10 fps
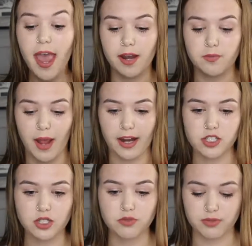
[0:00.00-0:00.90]
and I'm
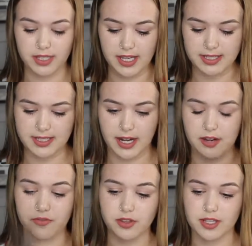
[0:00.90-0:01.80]
actually really
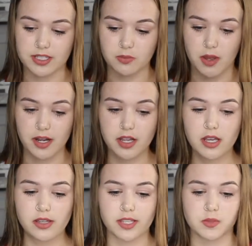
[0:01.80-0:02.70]
excited for this one.
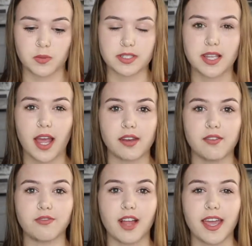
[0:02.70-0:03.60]
This one's kind
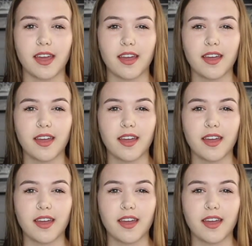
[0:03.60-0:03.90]
of like